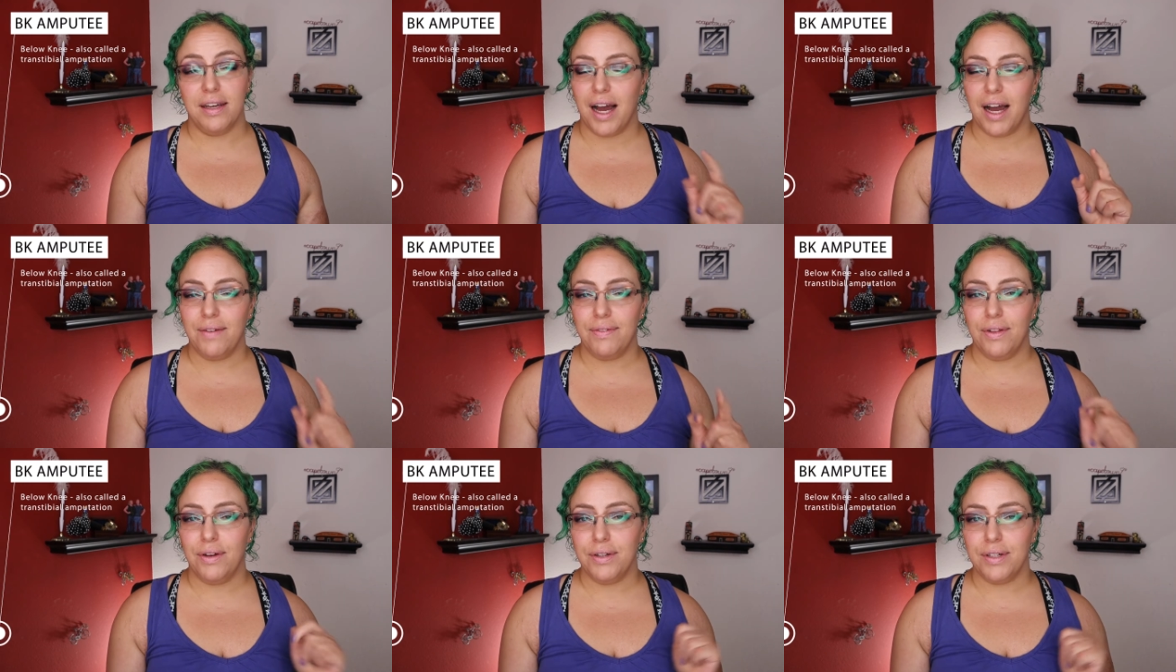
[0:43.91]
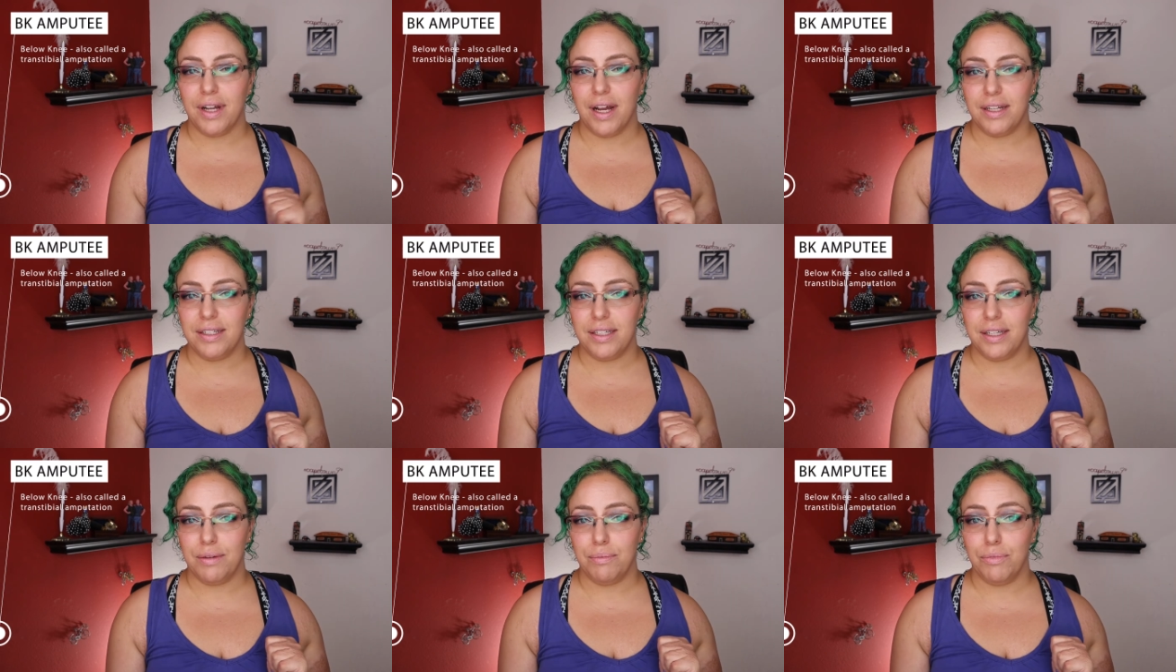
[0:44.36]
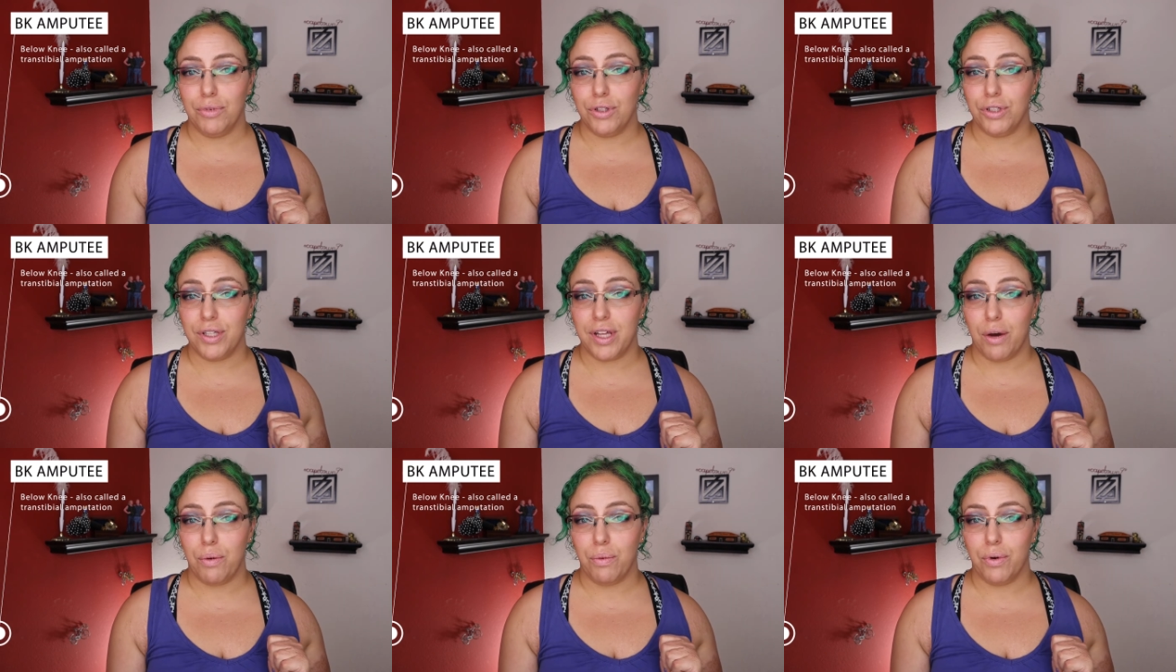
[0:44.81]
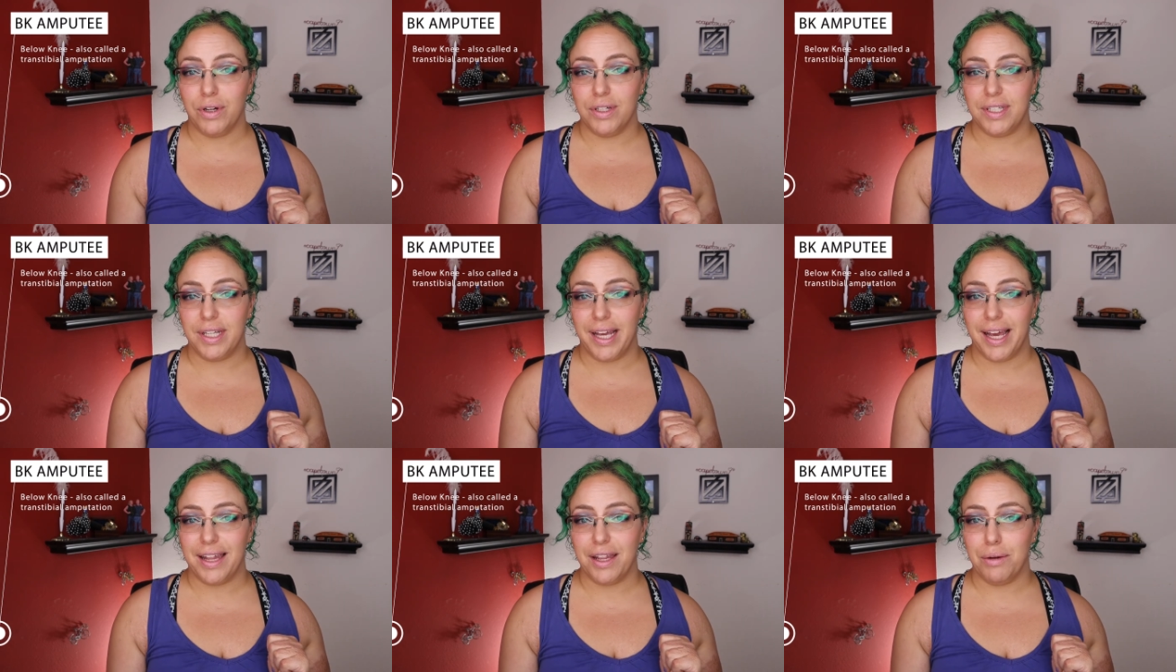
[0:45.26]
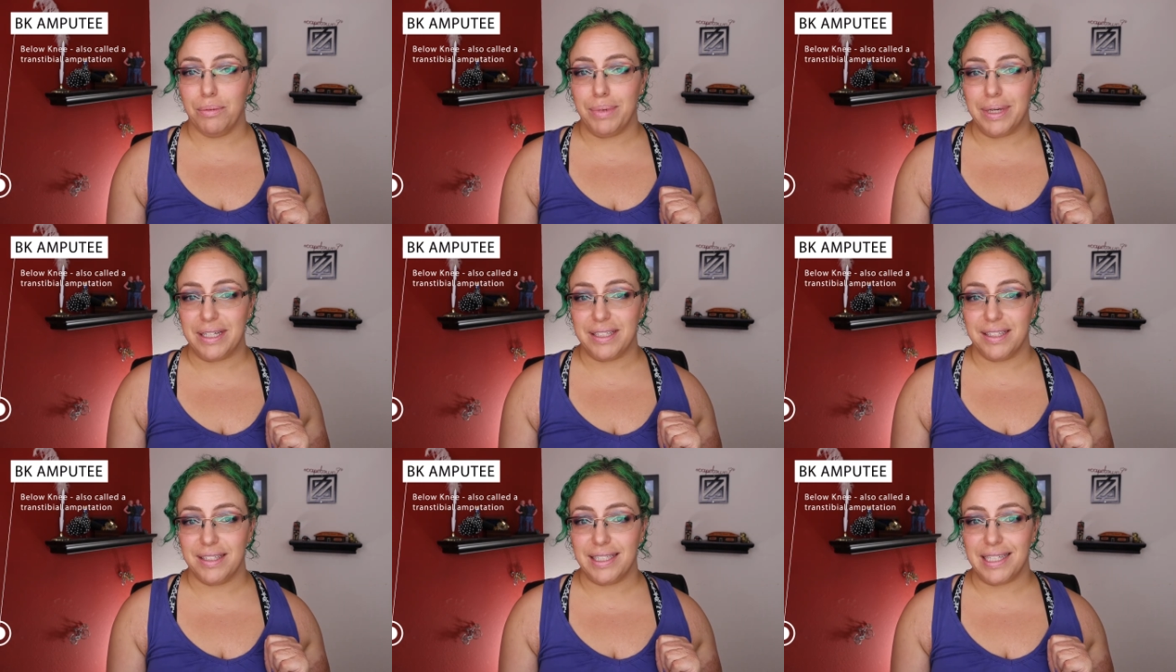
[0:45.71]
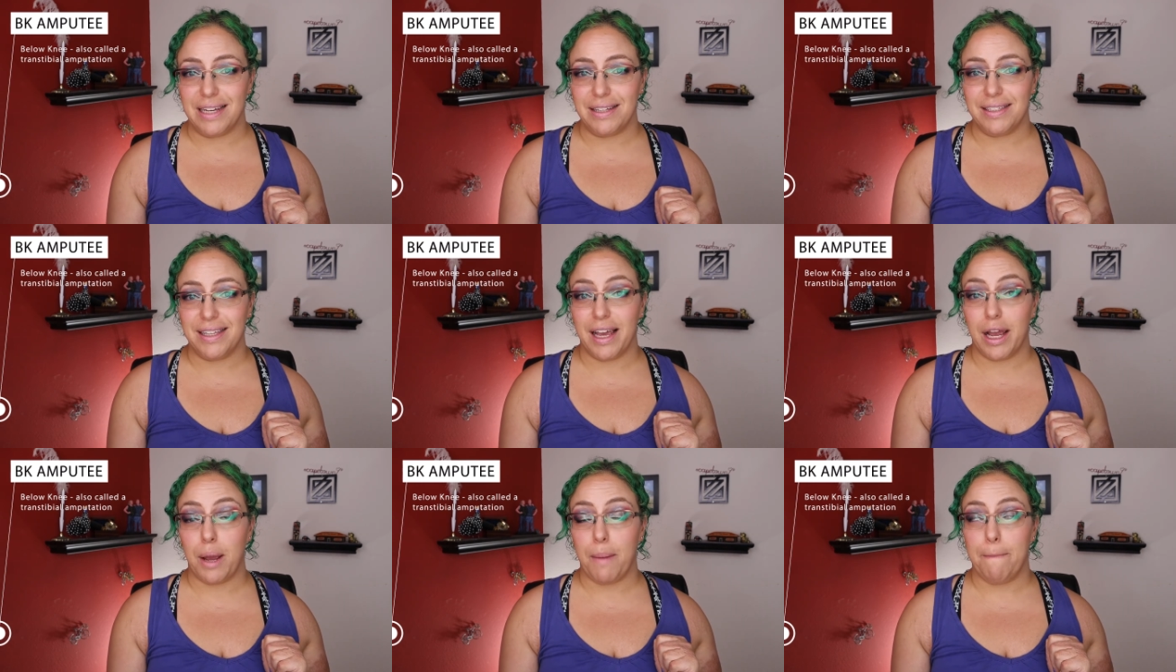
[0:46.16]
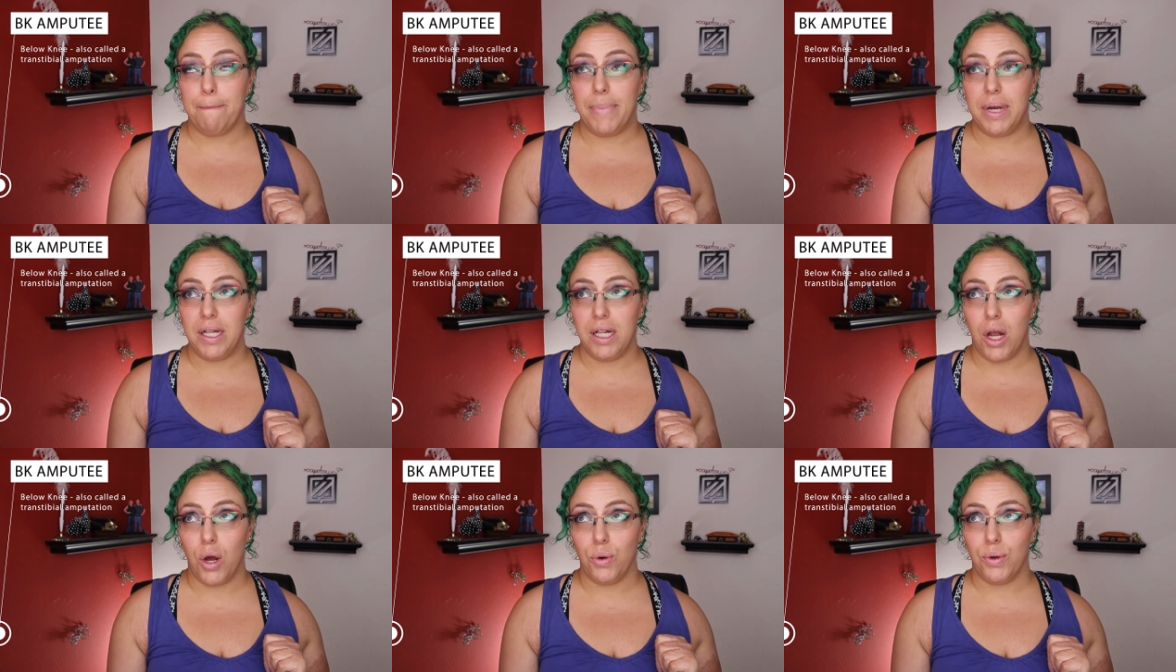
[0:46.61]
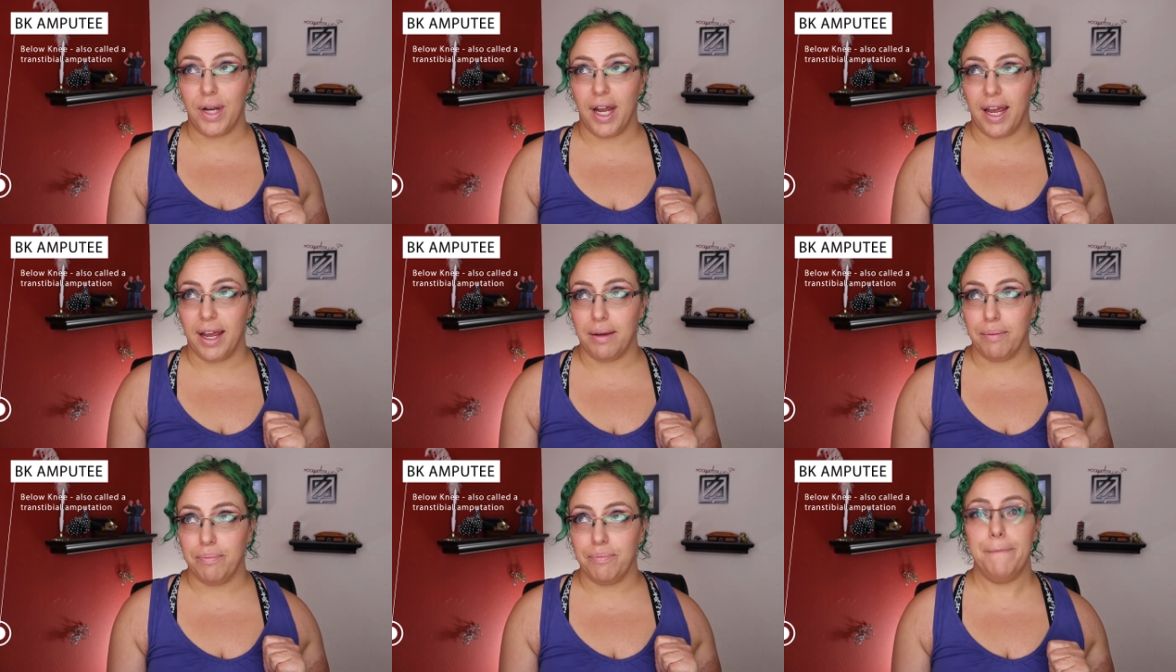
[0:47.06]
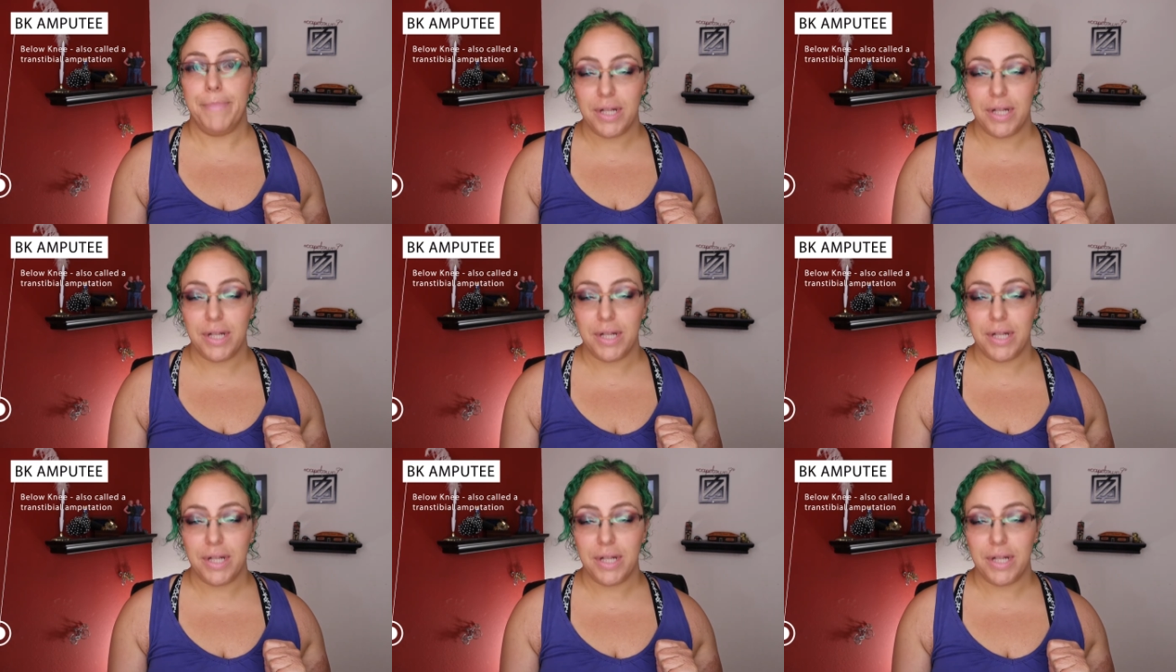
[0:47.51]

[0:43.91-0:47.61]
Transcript: I've learned not to mush that word together because it sounds like baloney.